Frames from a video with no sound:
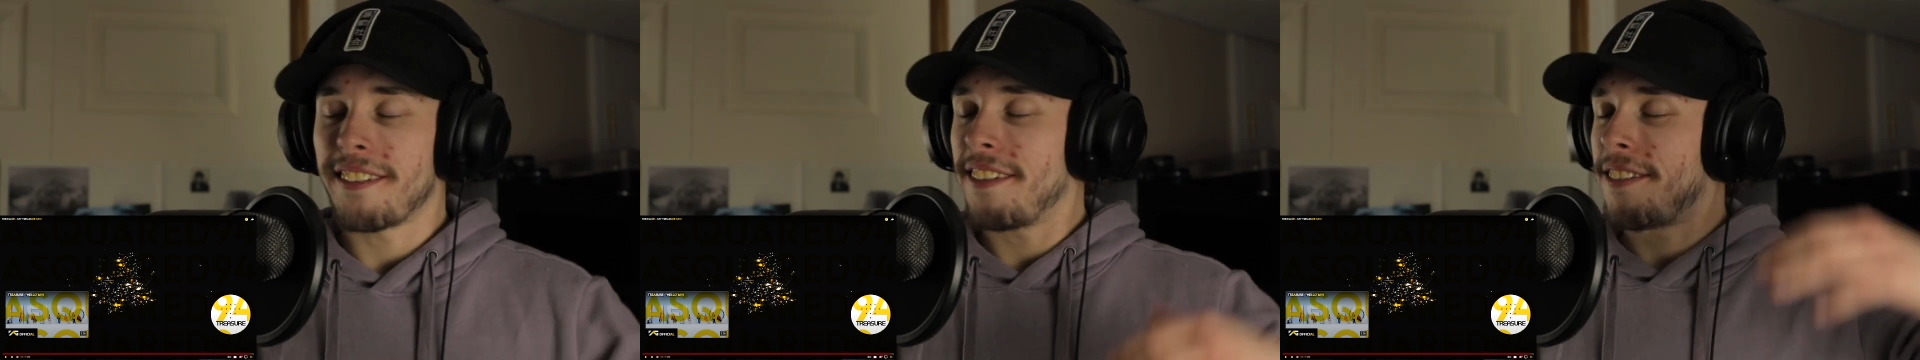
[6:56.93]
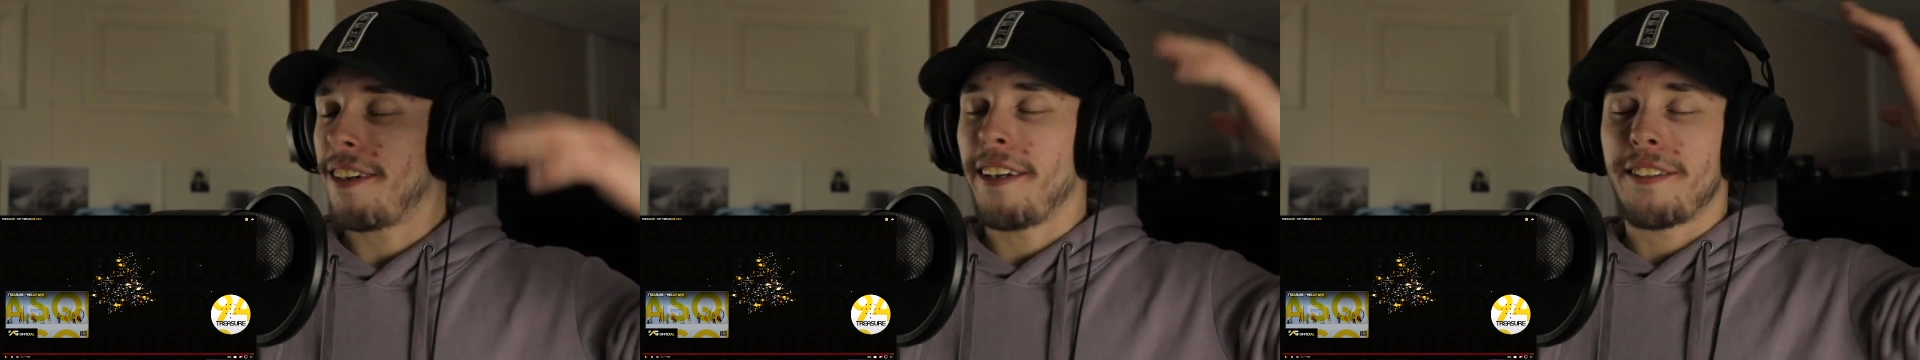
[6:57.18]

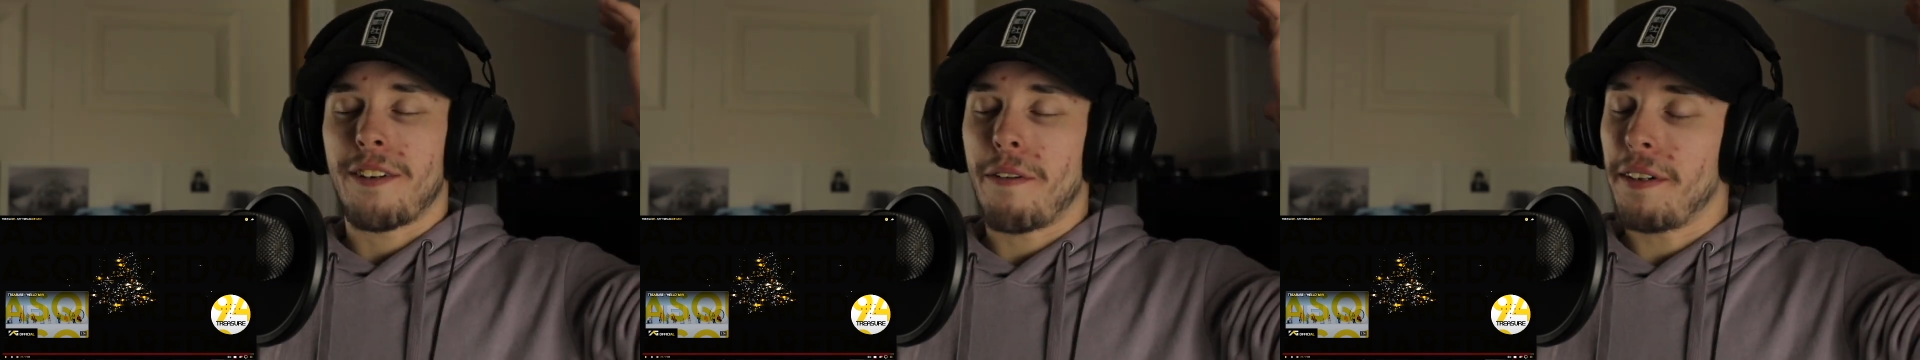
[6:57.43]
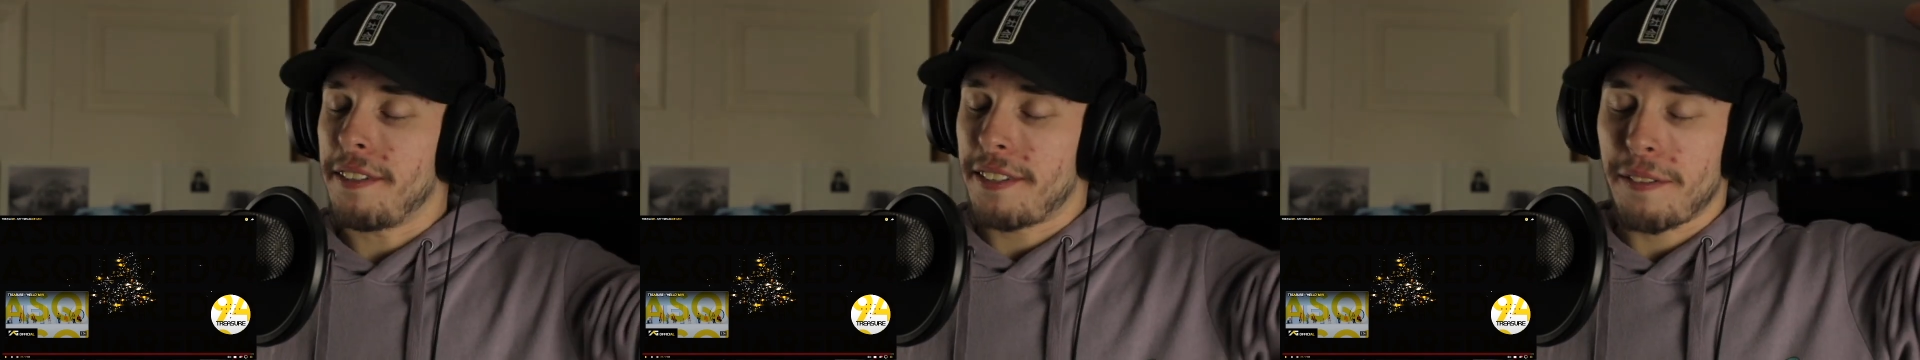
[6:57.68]
it's
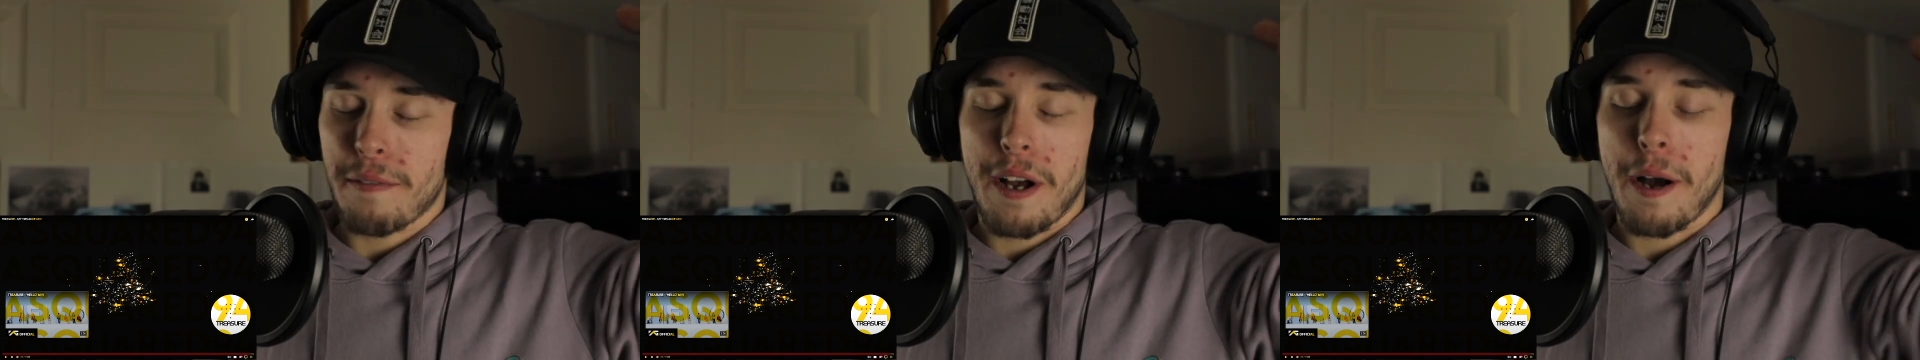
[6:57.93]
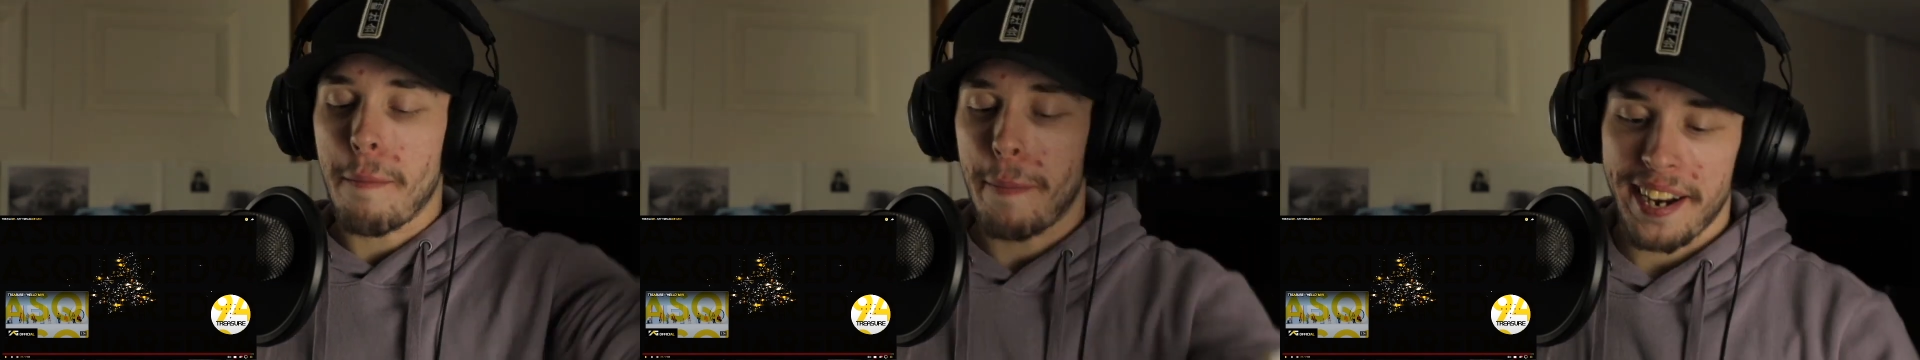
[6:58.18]
always
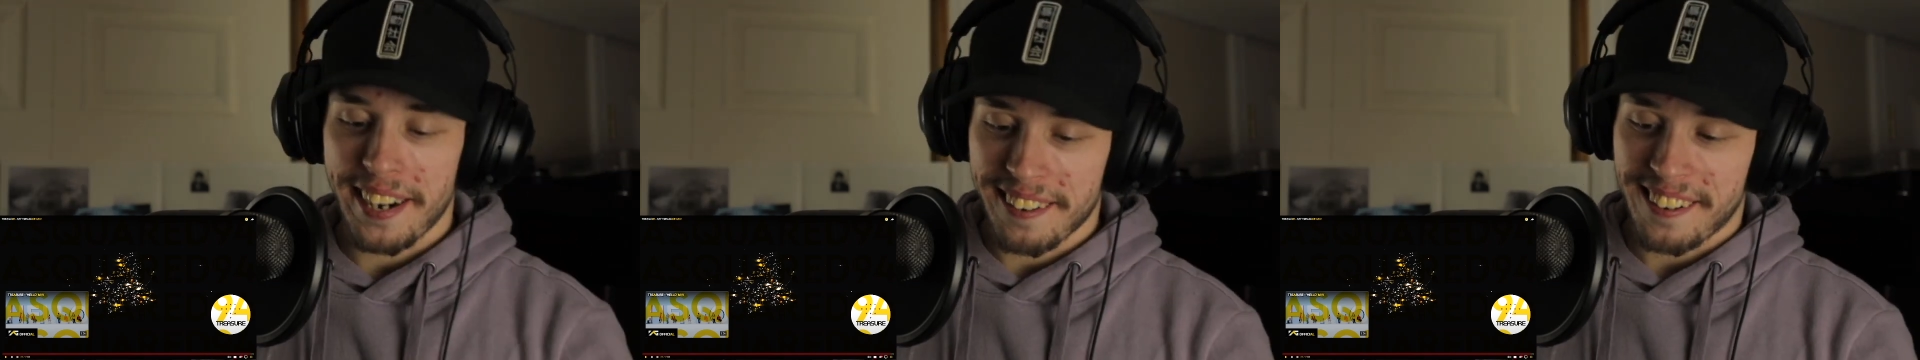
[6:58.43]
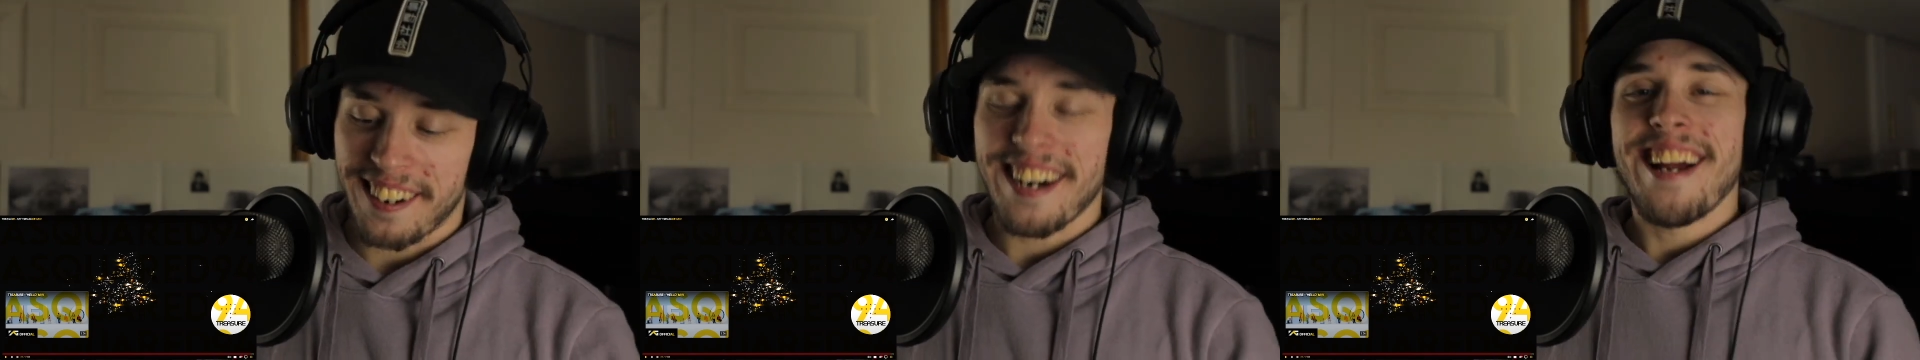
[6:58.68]
a
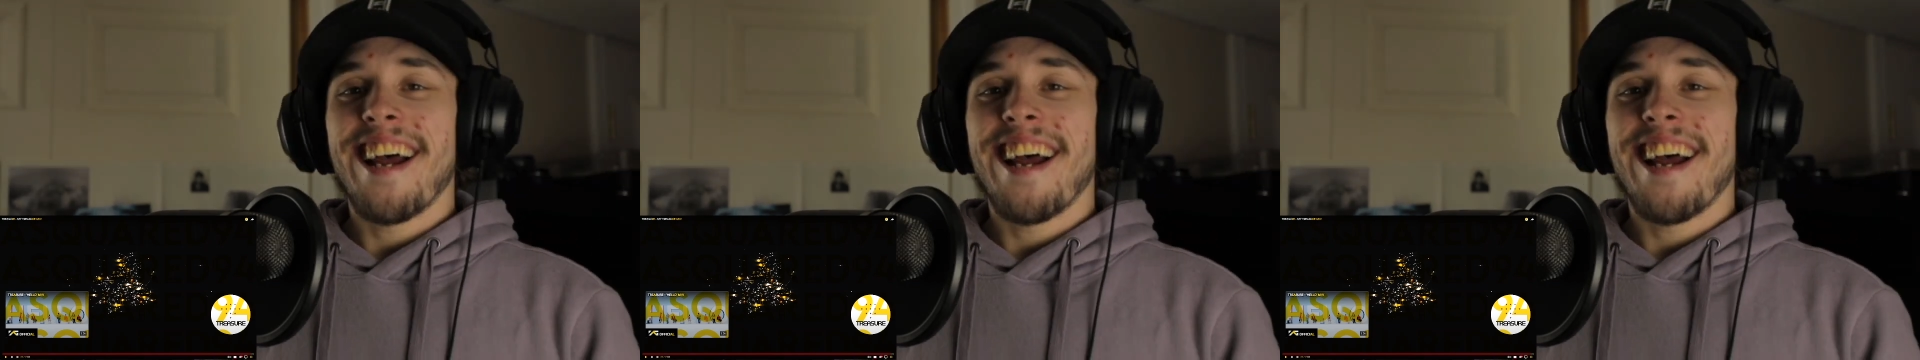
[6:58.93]
banger,